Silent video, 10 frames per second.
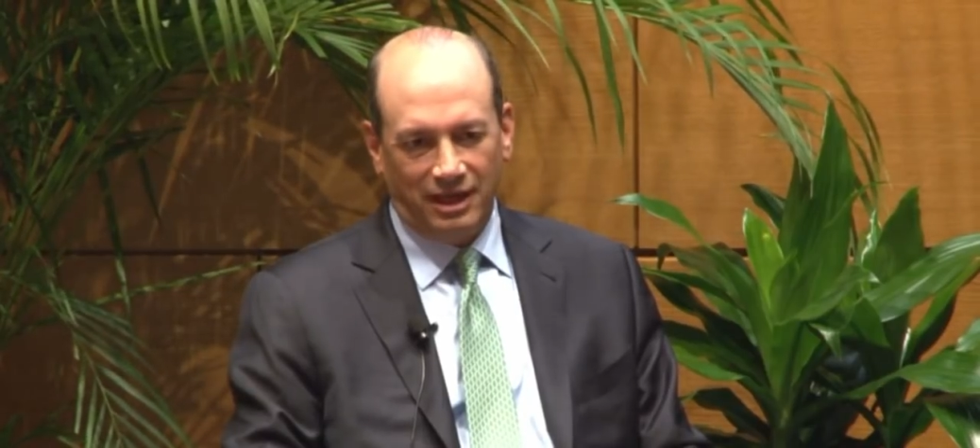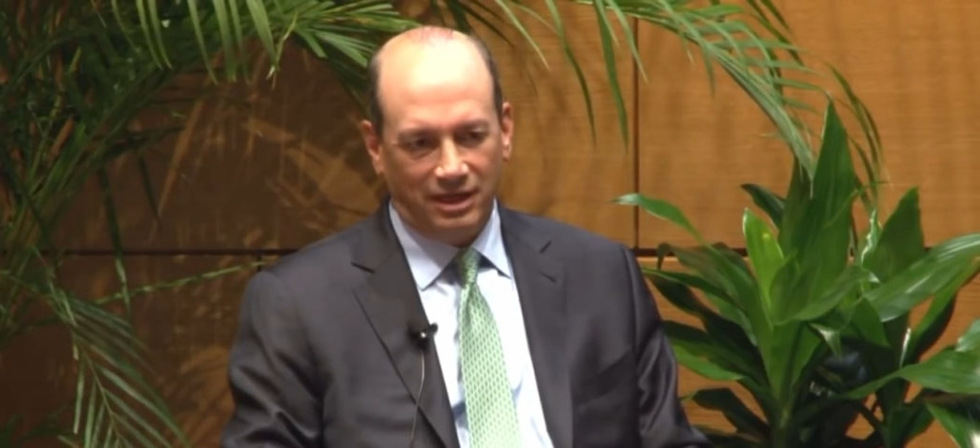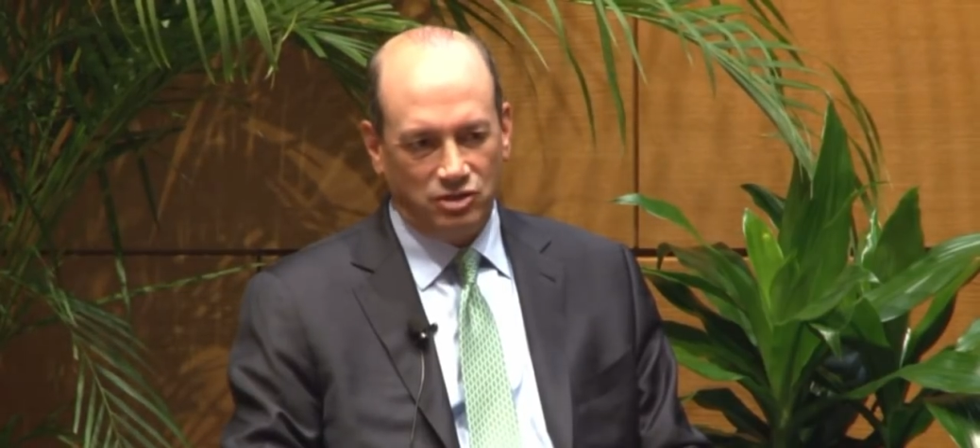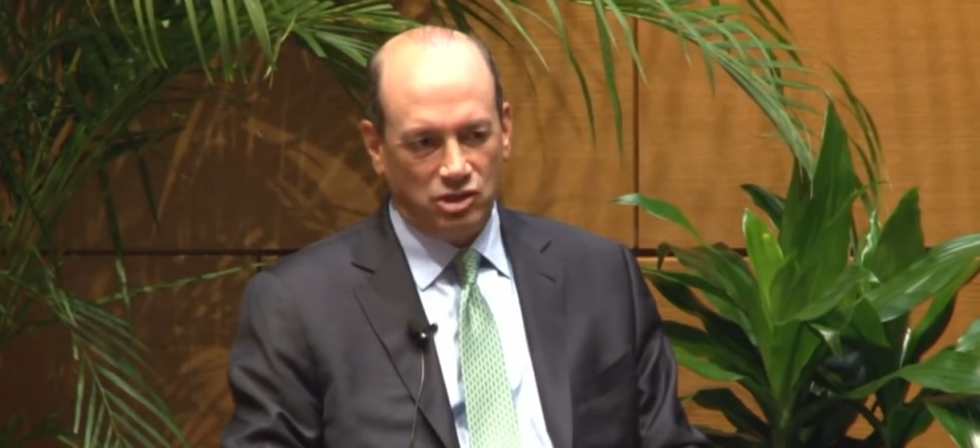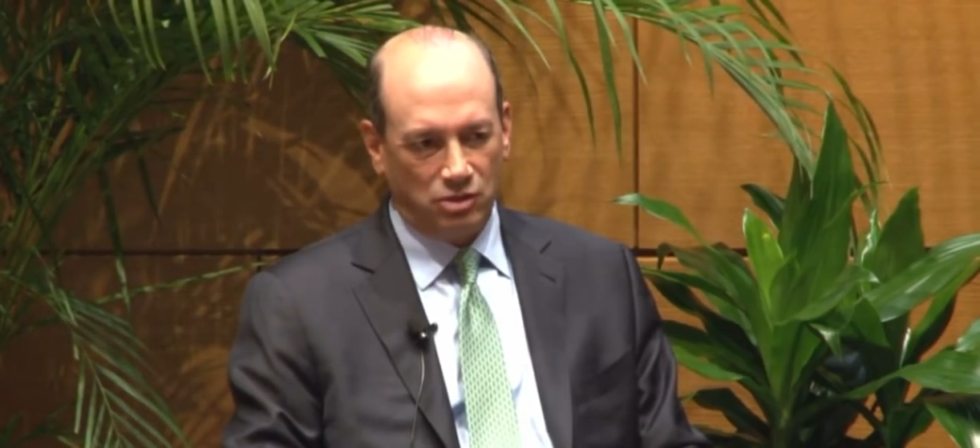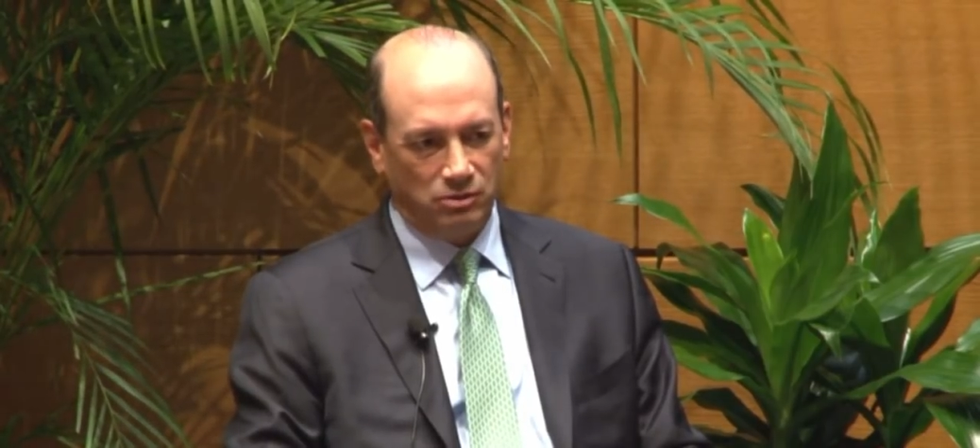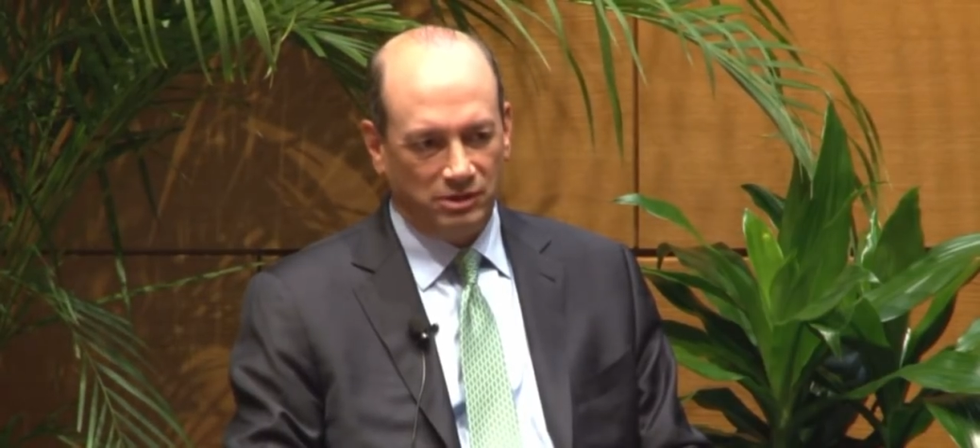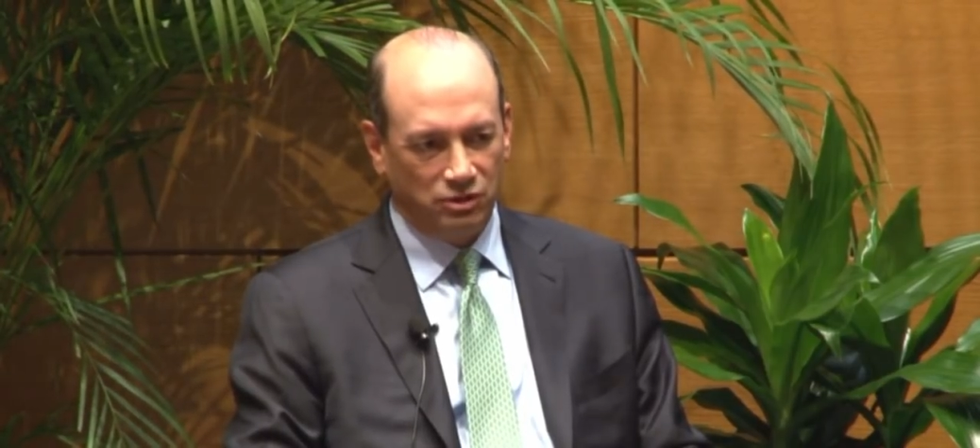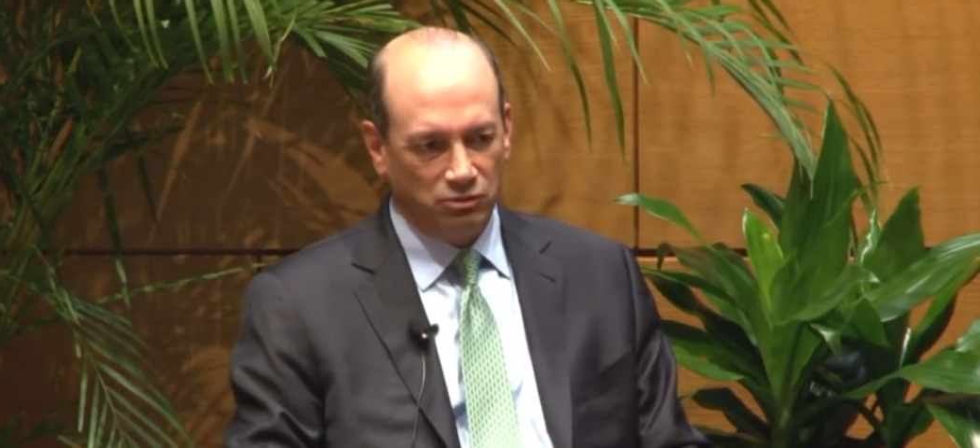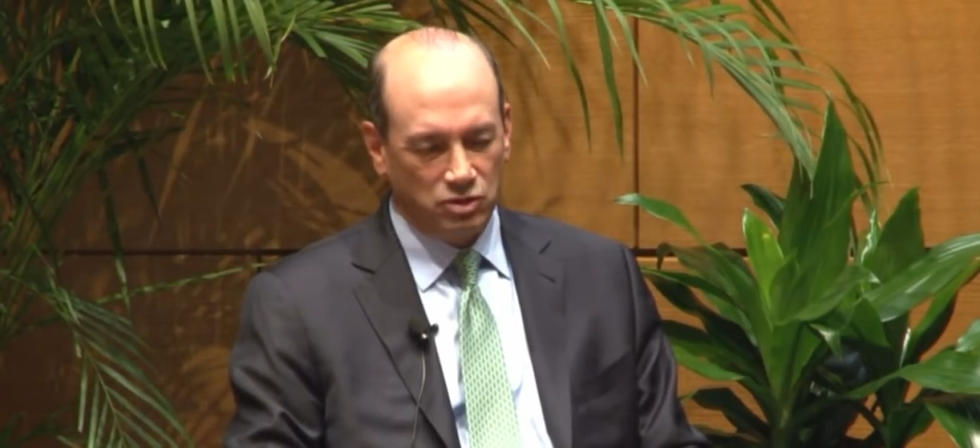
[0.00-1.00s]
And
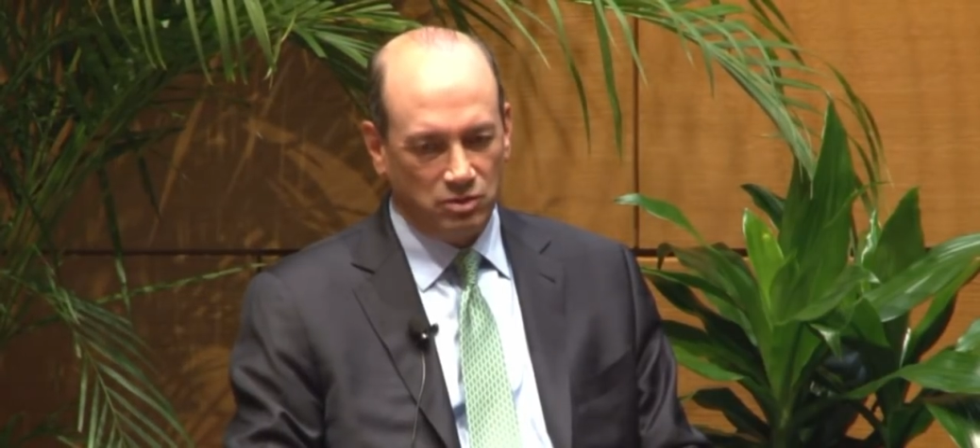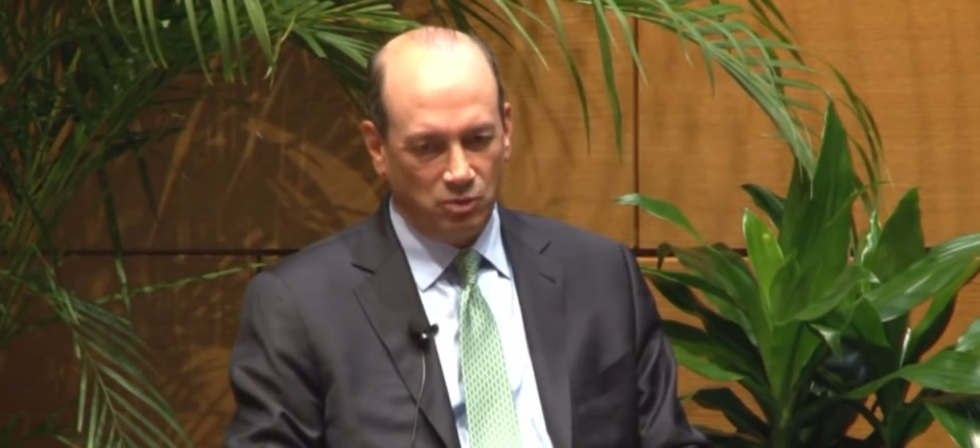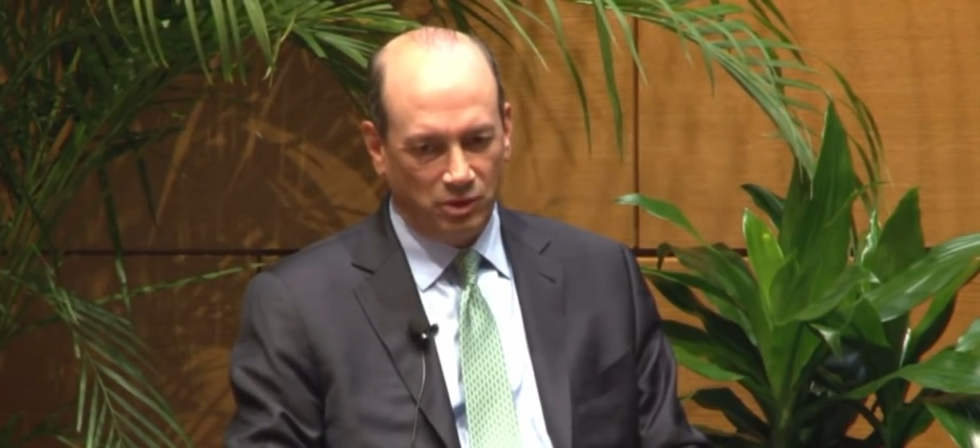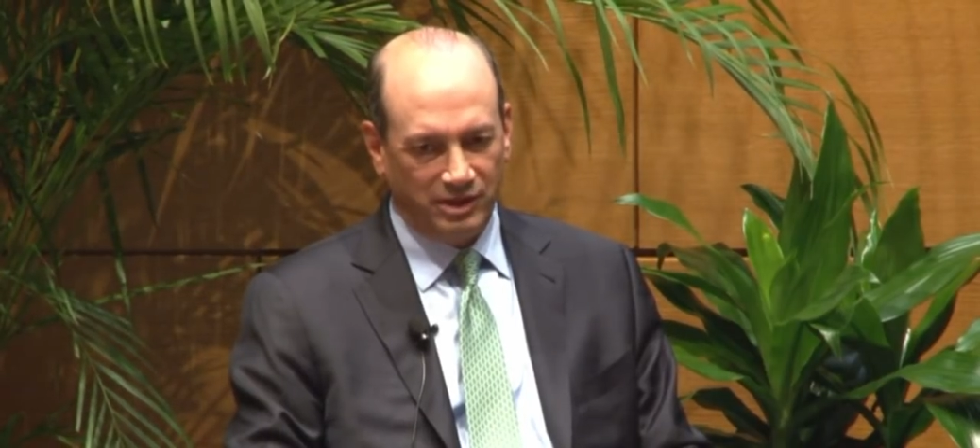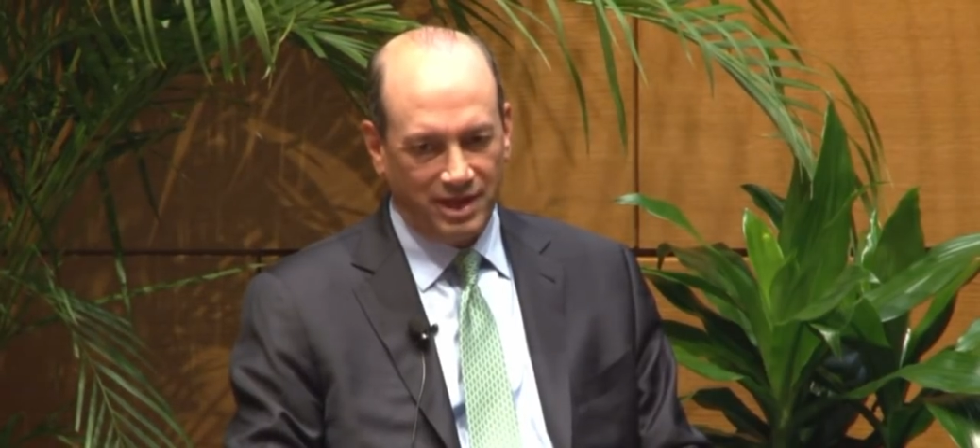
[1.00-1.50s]
generally the risk reward